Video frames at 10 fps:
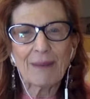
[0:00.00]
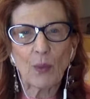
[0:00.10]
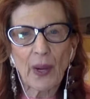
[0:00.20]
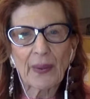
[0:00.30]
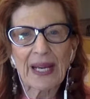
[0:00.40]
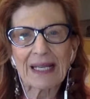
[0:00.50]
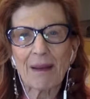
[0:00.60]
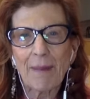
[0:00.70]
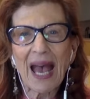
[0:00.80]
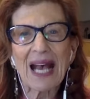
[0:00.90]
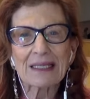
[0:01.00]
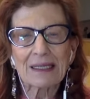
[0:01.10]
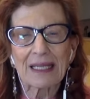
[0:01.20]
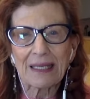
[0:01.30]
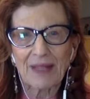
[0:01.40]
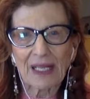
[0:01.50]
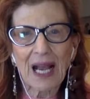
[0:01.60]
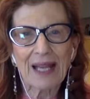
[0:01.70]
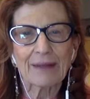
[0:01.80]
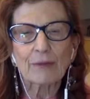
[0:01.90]
I'm wearing a mask in the
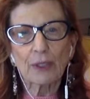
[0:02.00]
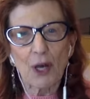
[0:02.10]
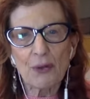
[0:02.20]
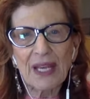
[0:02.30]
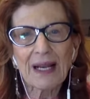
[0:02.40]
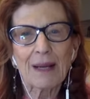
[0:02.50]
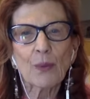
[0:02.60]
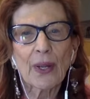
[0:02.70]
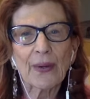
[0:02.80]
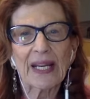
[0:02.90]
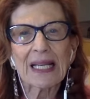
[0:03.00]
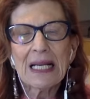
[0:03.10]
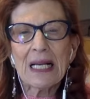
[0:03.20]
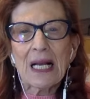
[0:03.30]
kind of clothing I'm wearing.